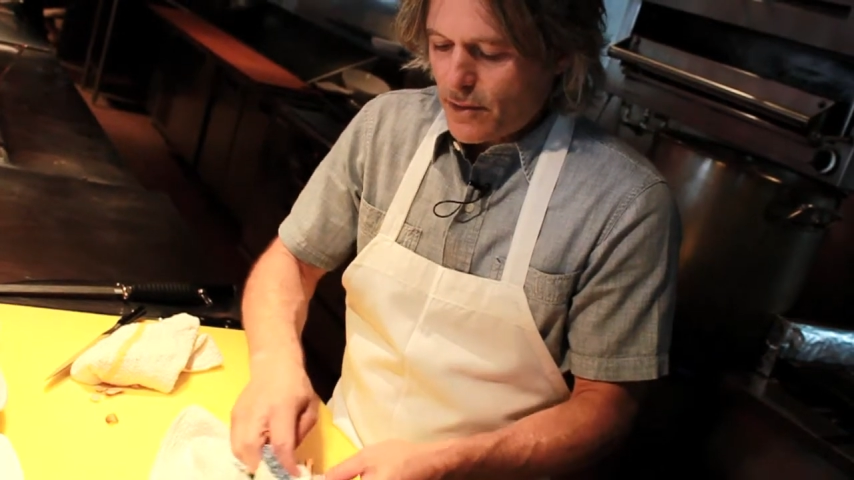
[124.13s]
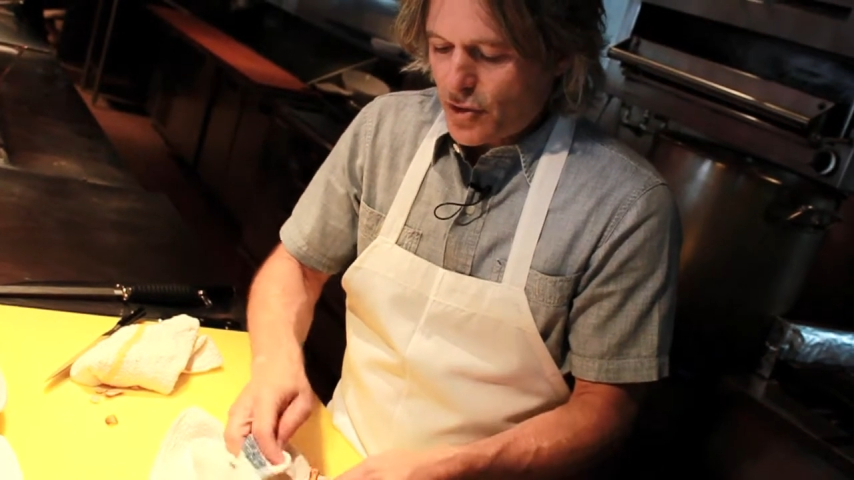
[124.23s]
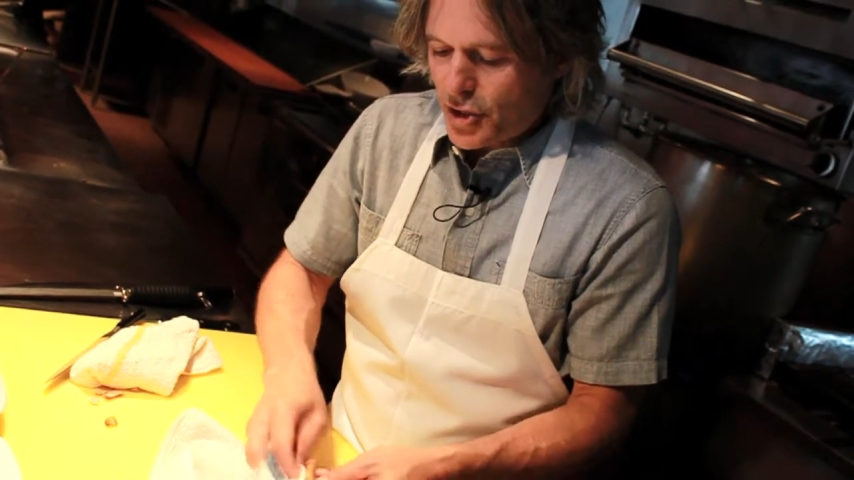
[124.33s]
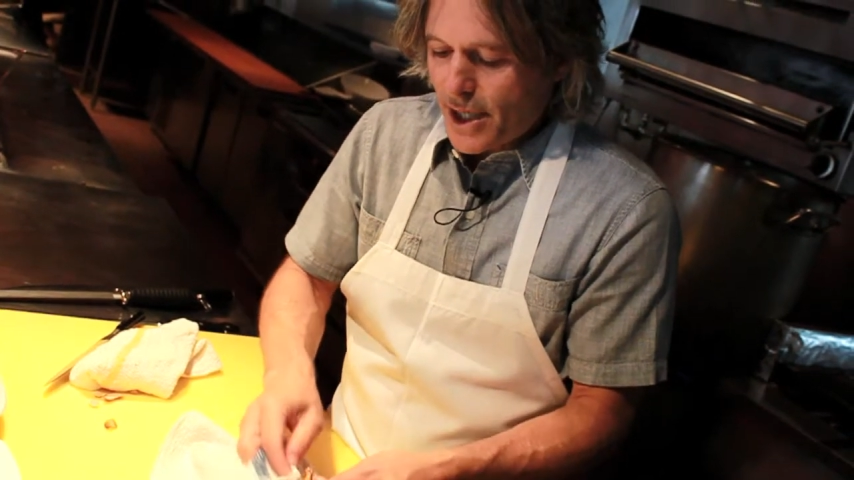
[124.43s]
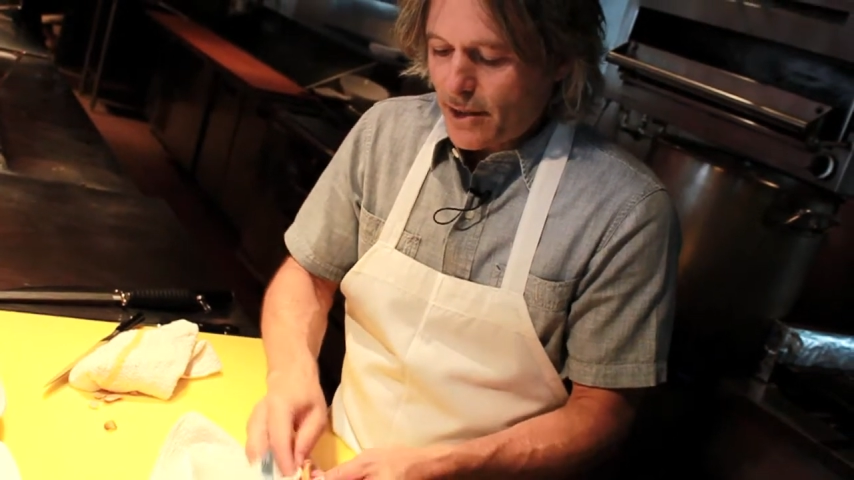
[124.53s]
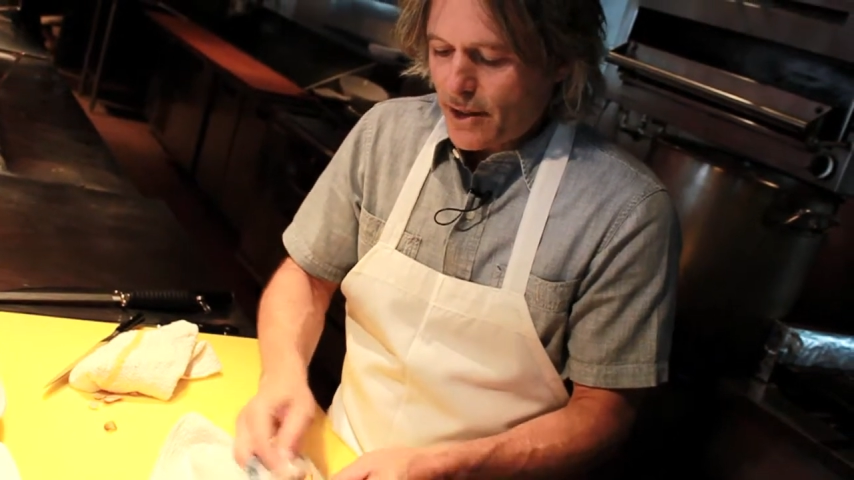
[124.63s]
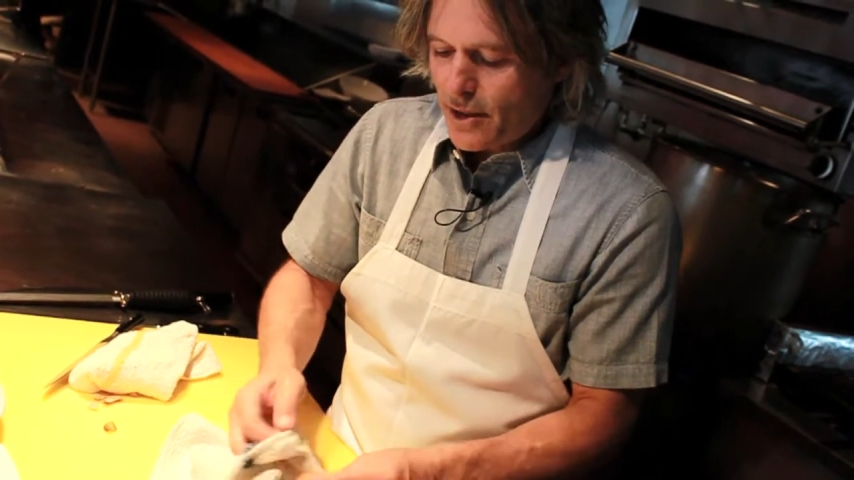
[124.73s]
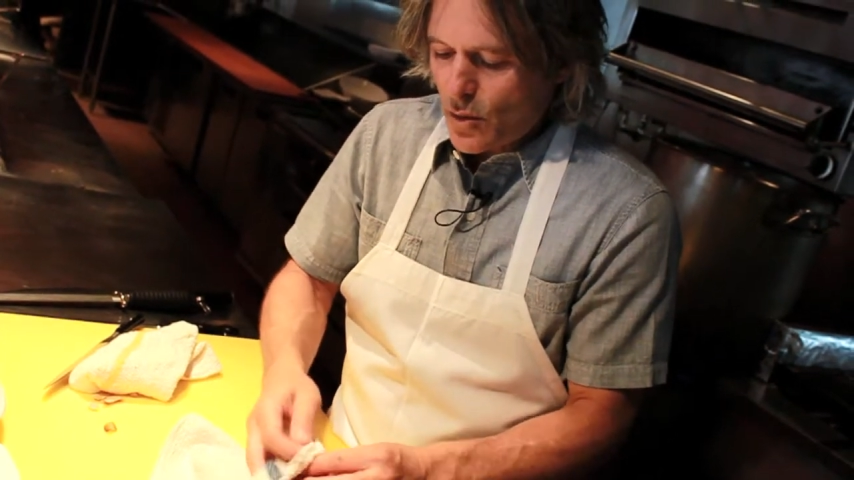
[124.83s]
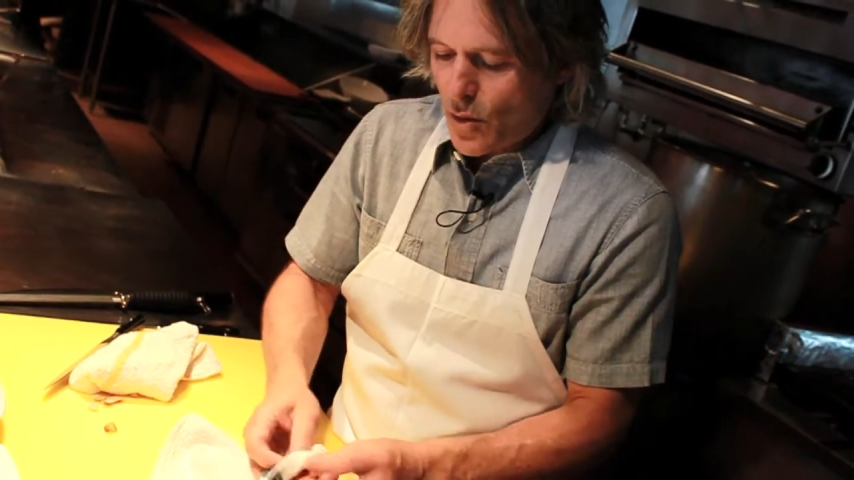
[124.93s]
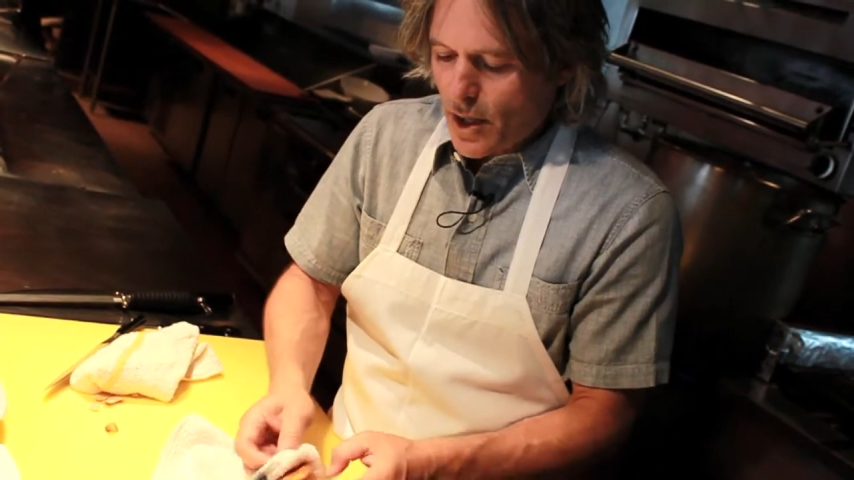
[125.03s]
gently
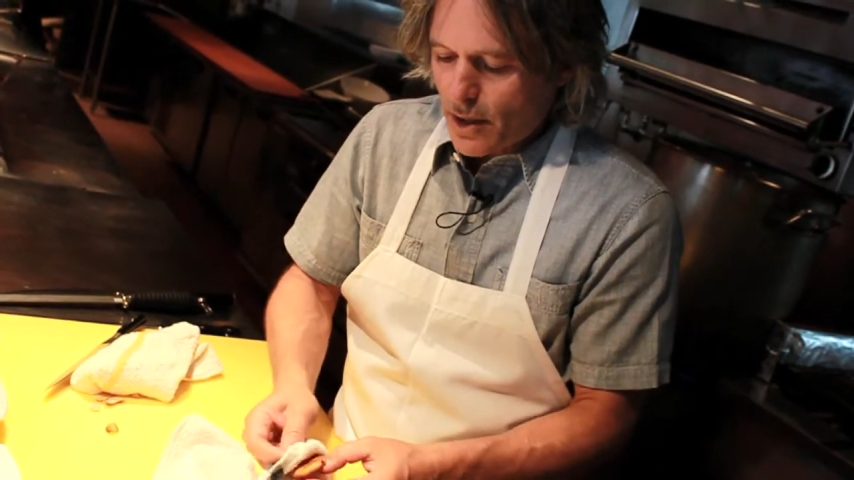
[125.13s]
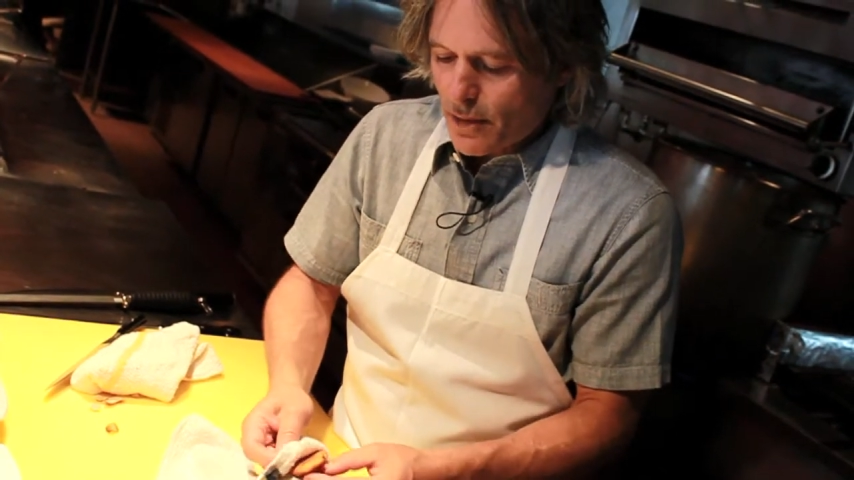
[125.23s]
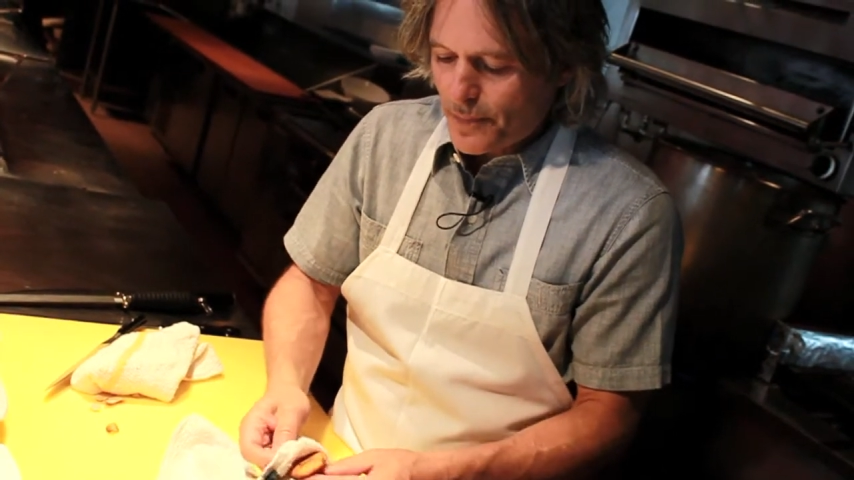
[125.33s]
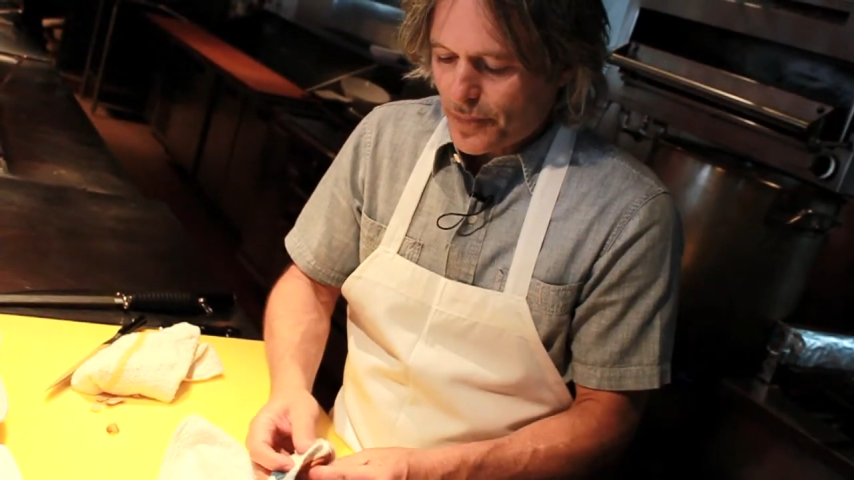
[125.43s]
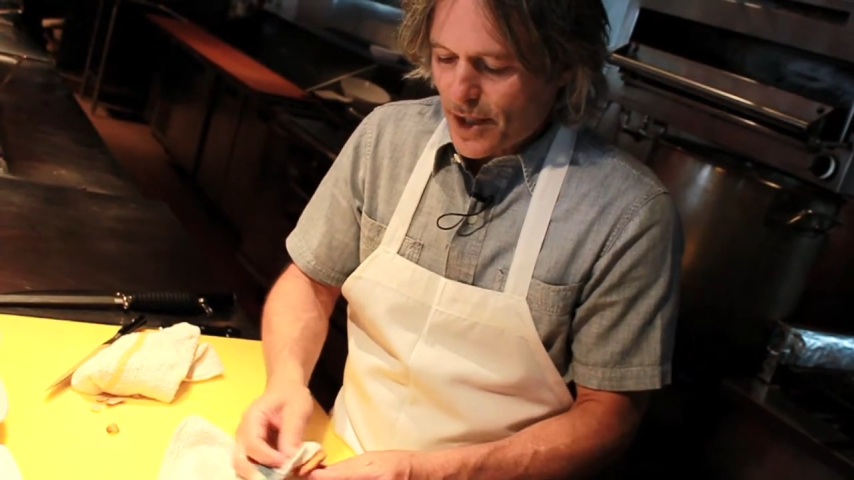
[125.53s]
in the water,